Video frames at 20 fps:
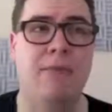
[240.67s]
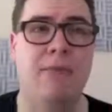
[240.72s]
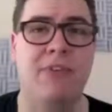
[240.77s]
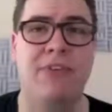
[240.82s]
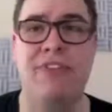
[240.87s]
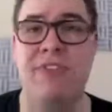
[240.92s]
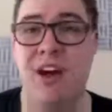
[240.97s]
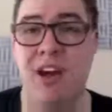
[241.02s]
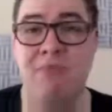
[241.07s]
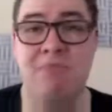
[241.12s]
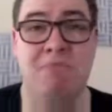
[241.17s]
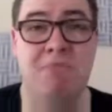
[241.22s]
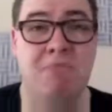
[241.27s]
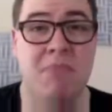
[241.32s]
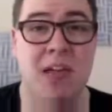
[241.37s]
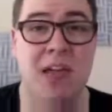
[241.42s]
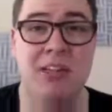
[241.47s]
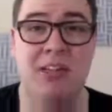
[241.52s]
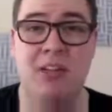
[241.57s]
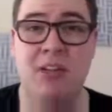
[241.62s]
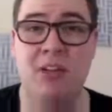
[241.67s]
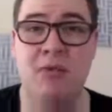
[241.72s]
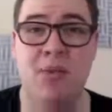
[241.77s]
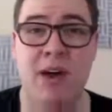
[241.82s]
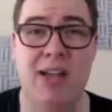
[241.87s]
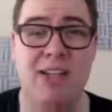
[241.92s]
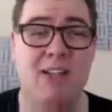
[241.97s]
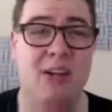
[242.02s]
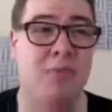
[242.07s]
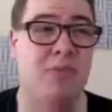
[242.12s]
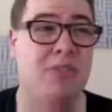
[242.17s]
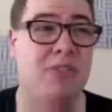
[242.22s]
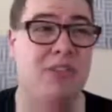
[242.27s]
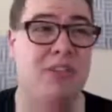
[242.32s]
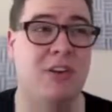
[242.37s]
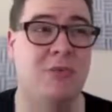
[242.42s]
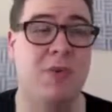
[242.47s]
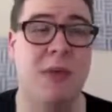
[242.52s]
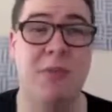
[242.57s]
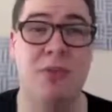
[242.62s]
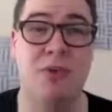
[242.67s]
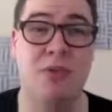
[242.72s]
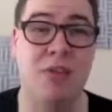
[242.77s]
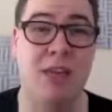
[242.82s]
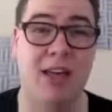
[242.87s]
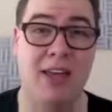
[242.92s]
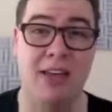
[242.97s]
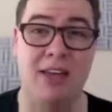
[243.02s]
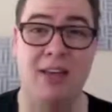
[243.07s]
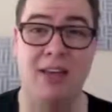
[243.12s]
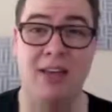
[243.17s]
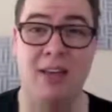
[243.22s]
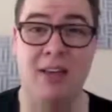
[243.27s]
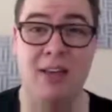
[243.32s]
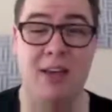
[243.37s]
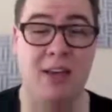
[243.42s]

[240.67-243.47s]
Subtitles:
fun. It's a good way. It's almost, people who like